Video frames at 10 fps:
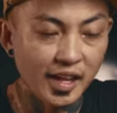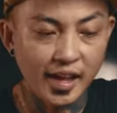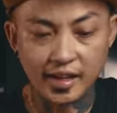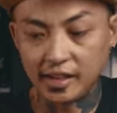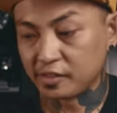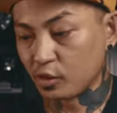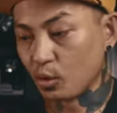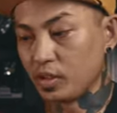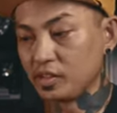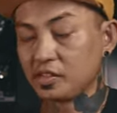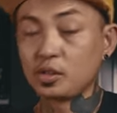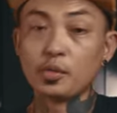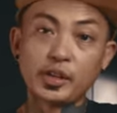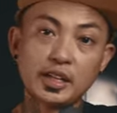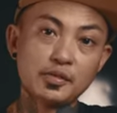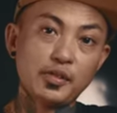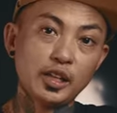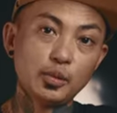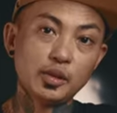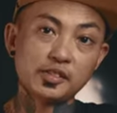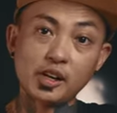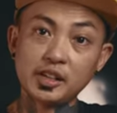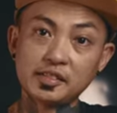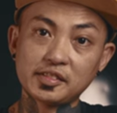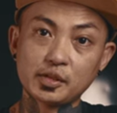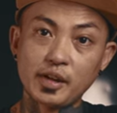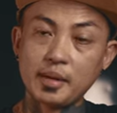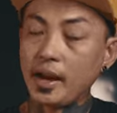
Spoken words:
And as always, don't forget to follow us on Instagram